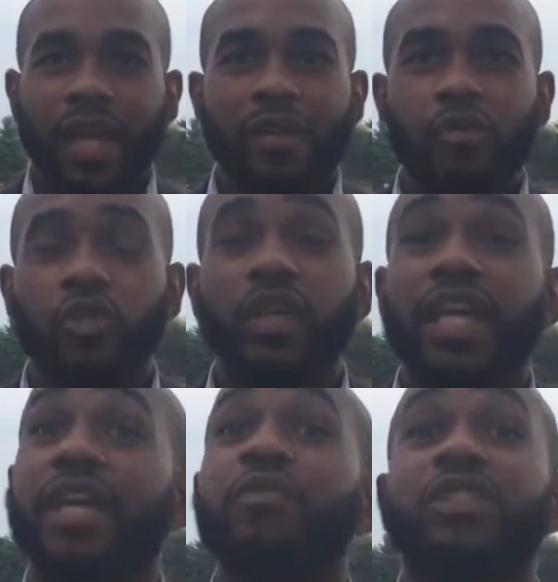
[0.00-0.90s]
He was
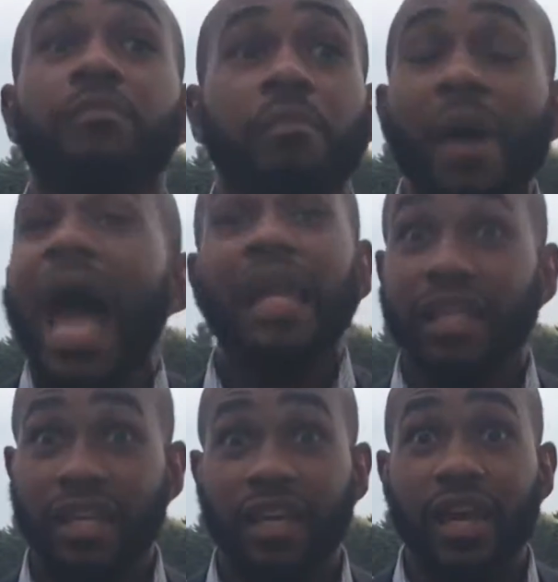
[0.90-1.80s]

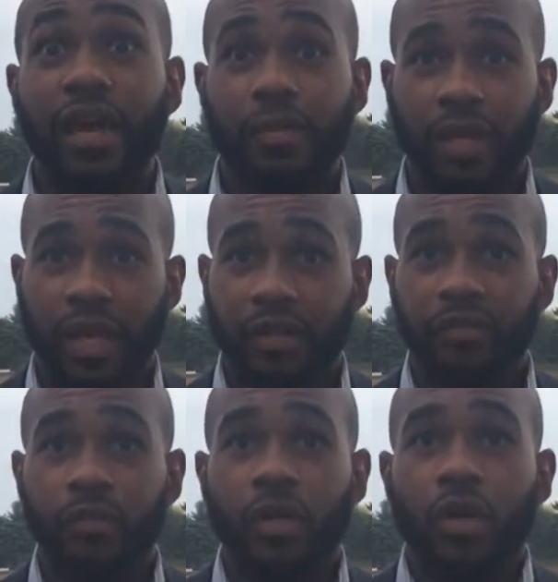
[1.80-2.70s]
piloting an airplane.